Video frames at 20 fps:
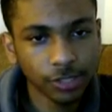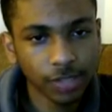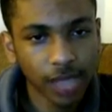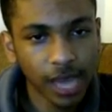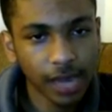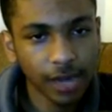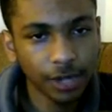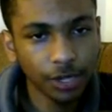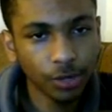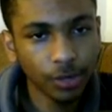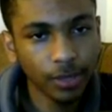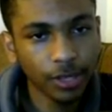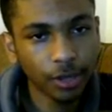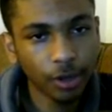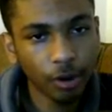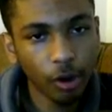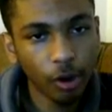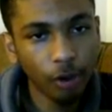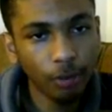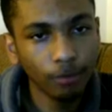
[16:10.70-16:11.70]
are kind of doing
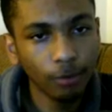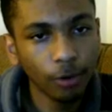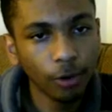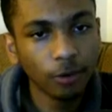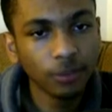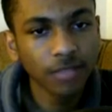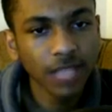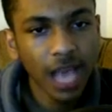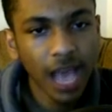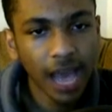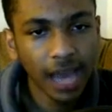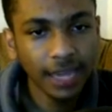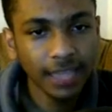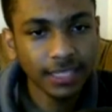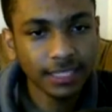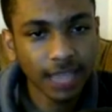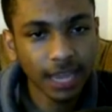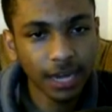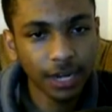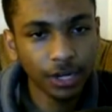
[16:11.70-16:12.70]
their own moves, and
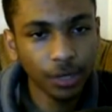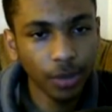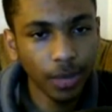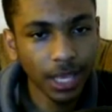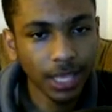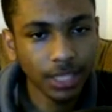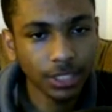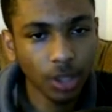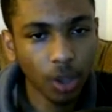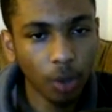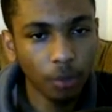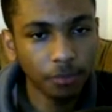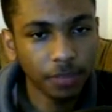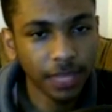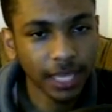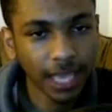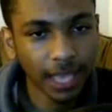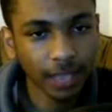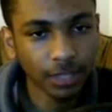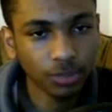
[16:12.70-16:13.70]
he's kind of doing his own
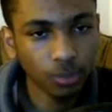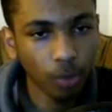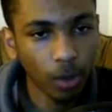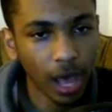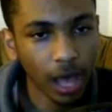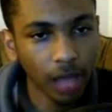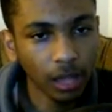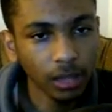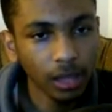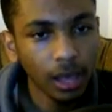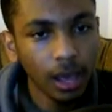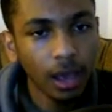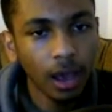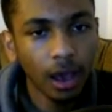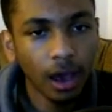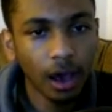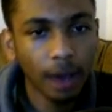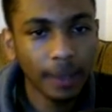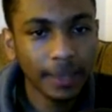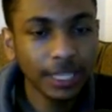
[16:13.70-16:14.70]
thing as well.
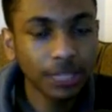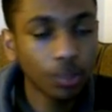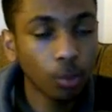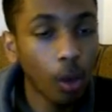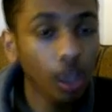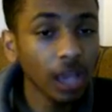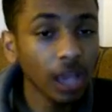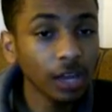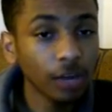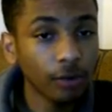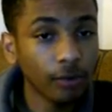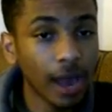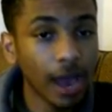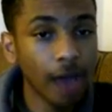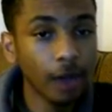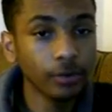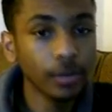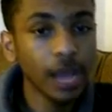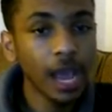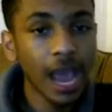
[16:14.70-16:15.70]
He's walking
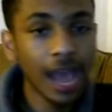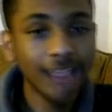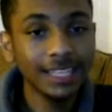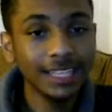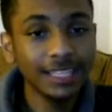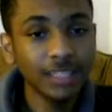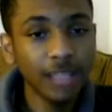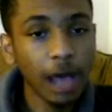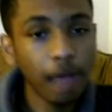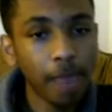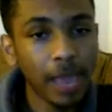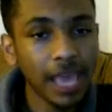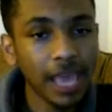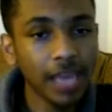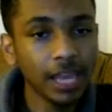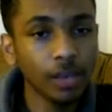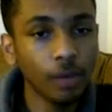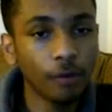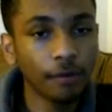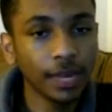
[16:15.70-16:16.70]
around, and he's not
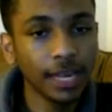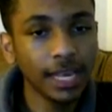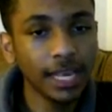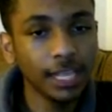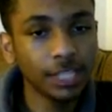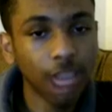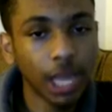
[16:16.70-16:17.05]
panning over to each